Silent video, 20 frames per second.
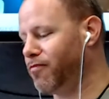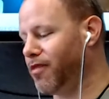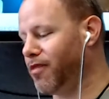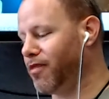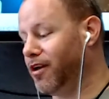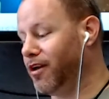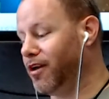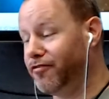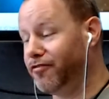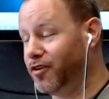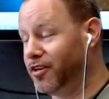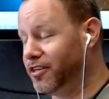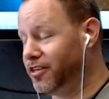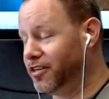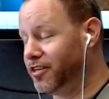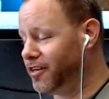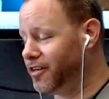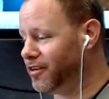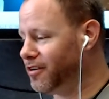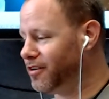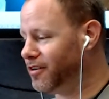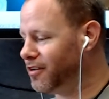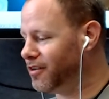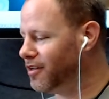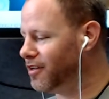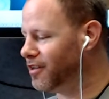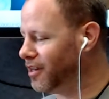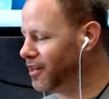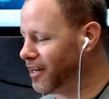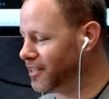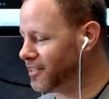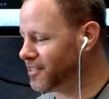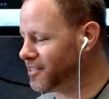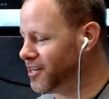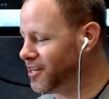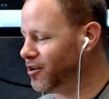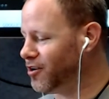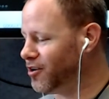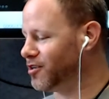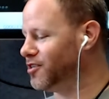And if we did, let us
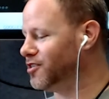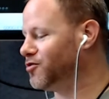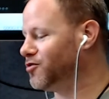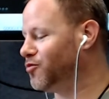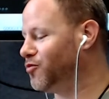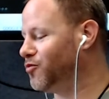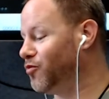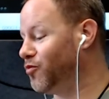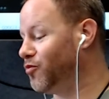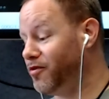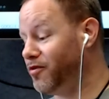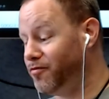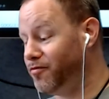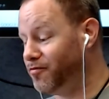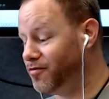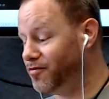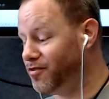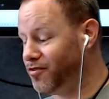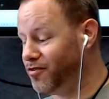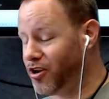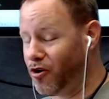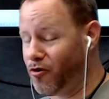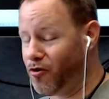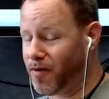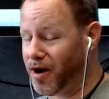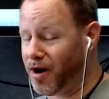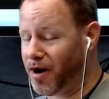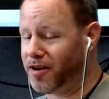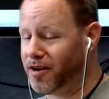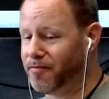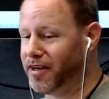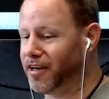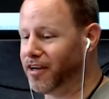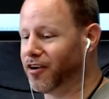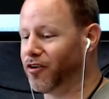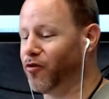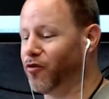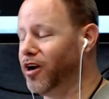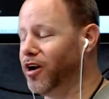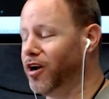know, because we don't mind being
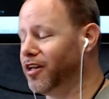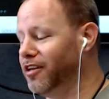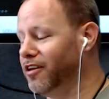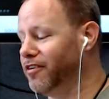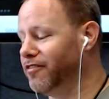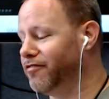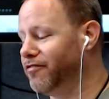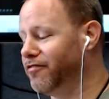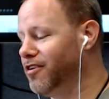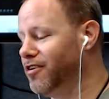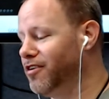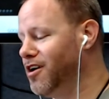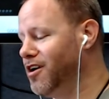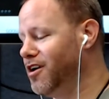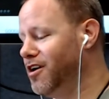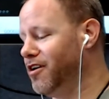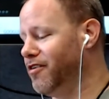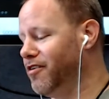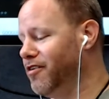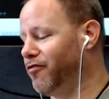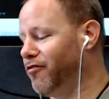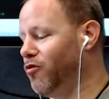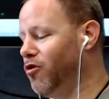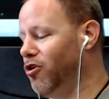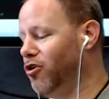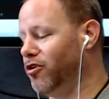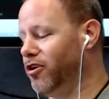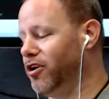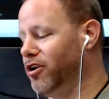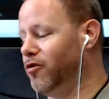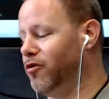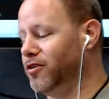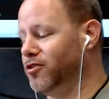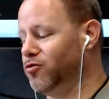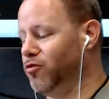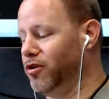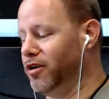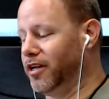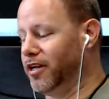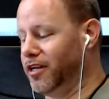corrected if we're wrong, and always
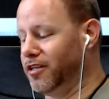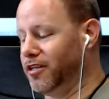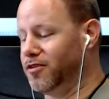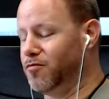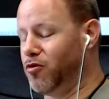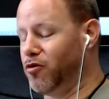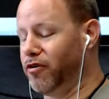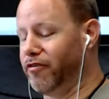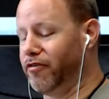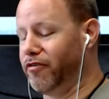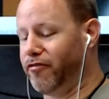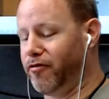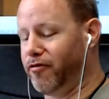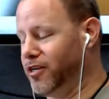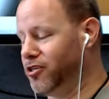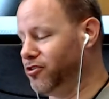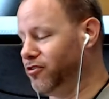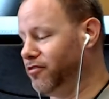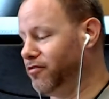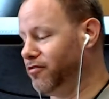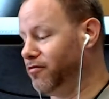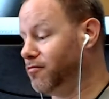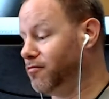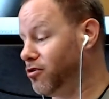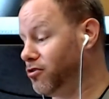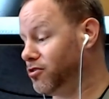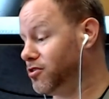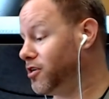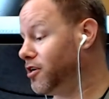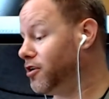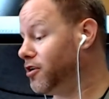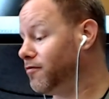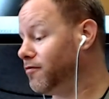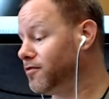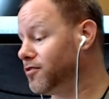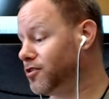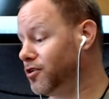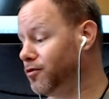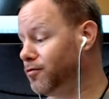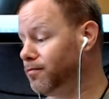wanting to get some more information ourselves.
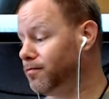So